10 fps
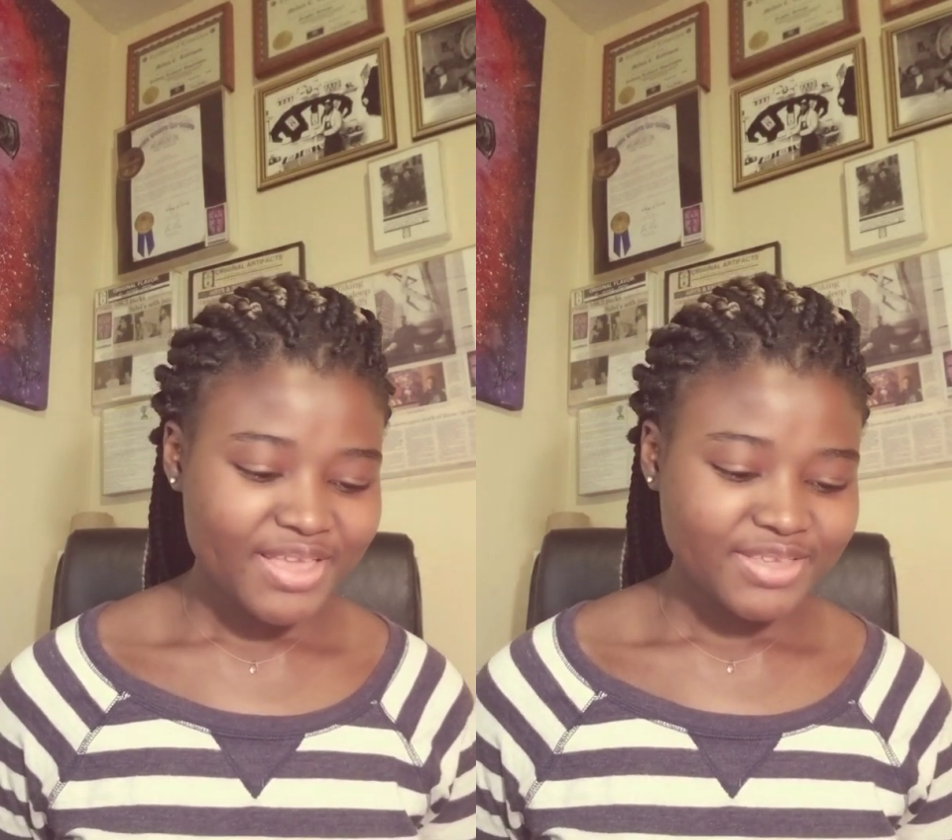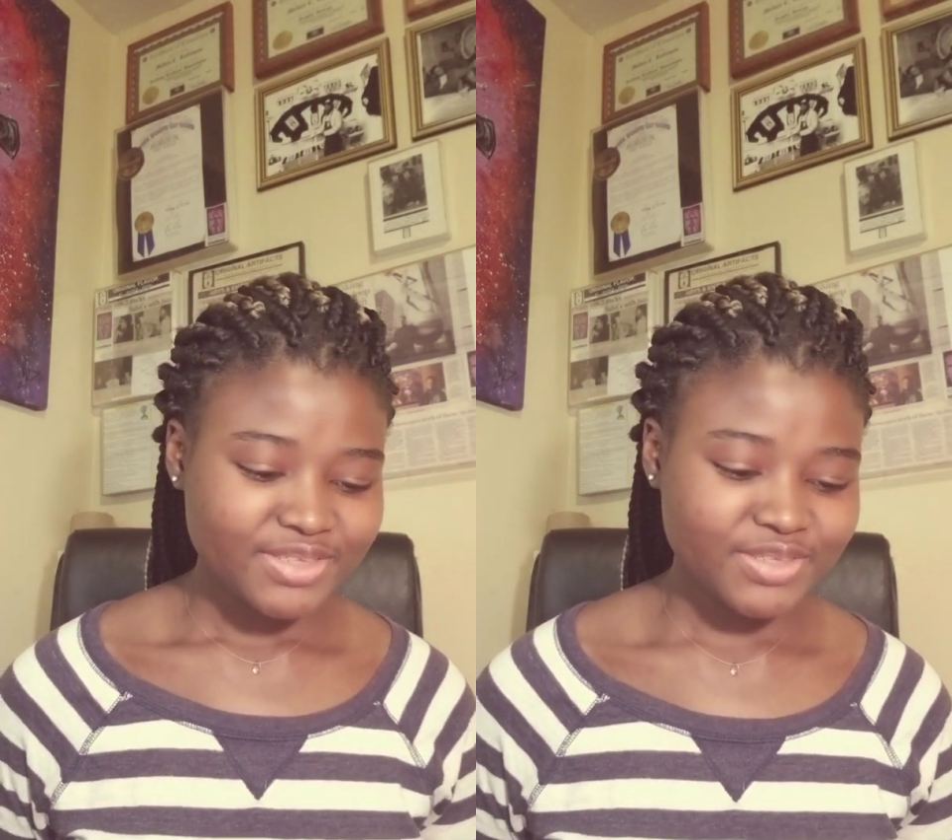
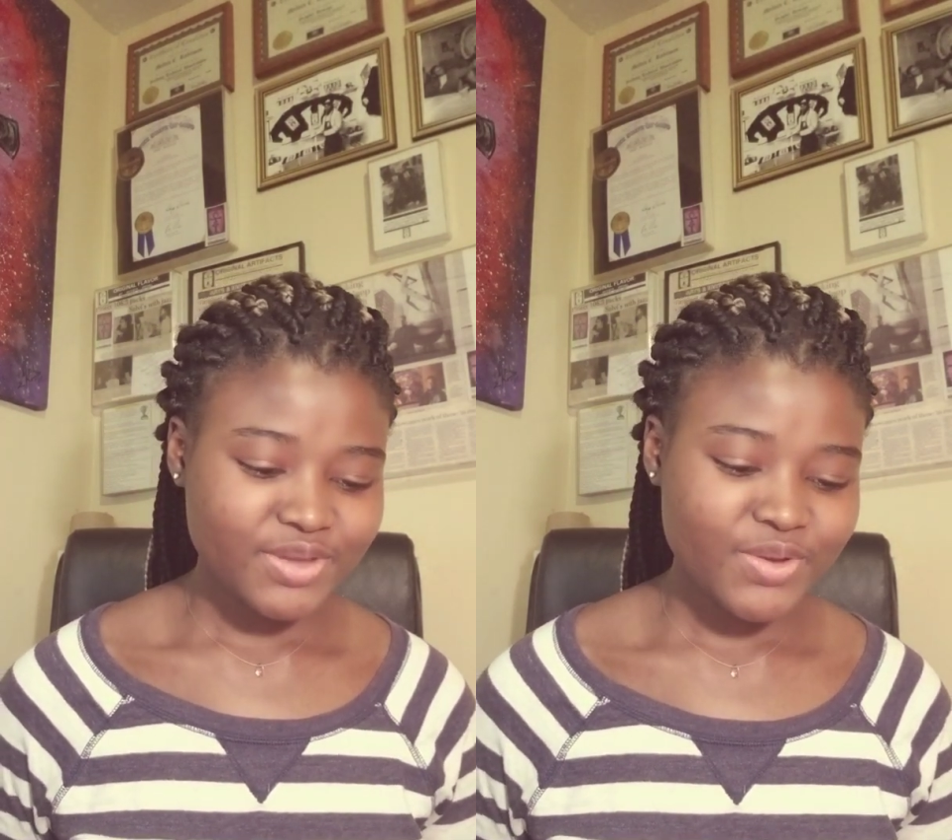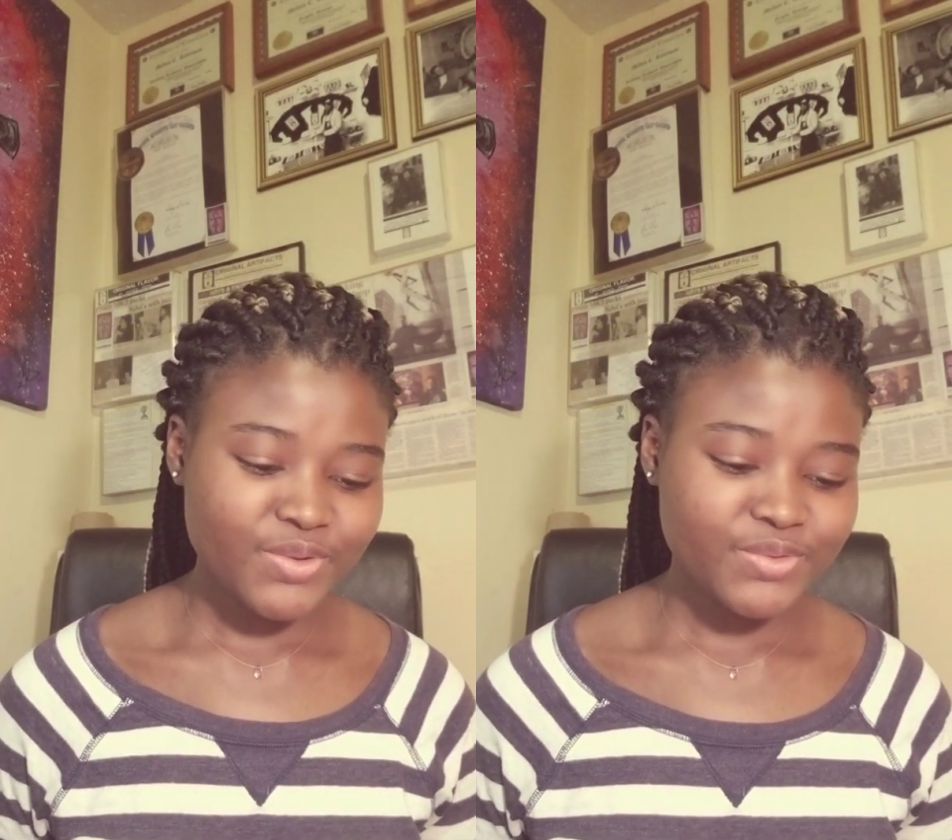
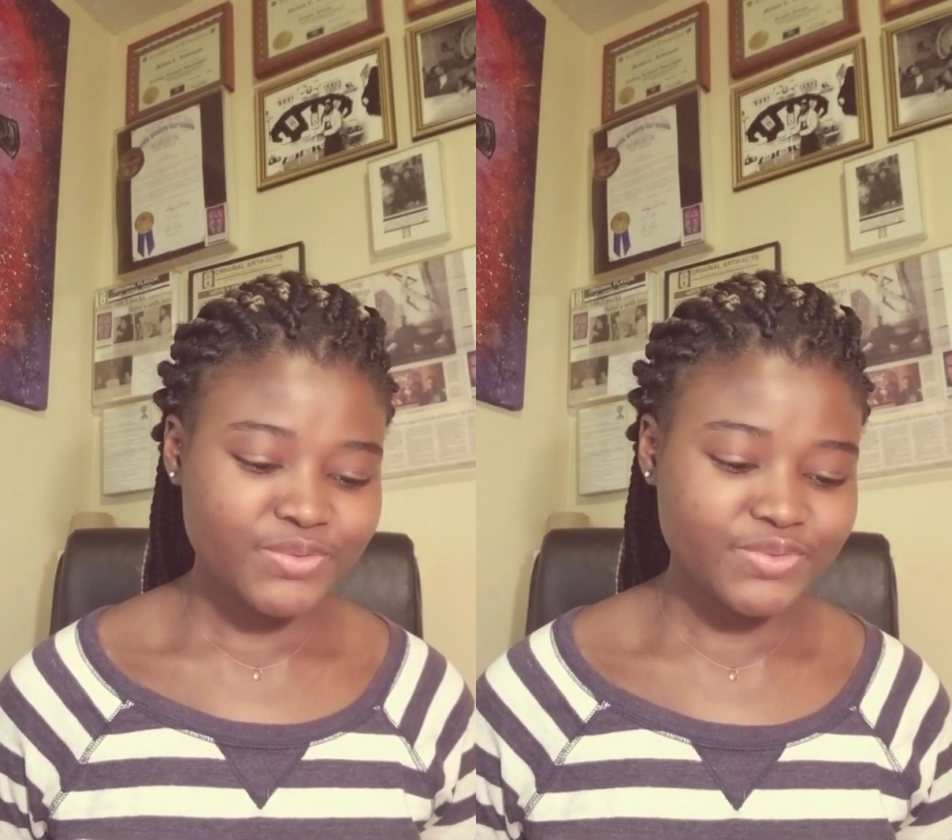So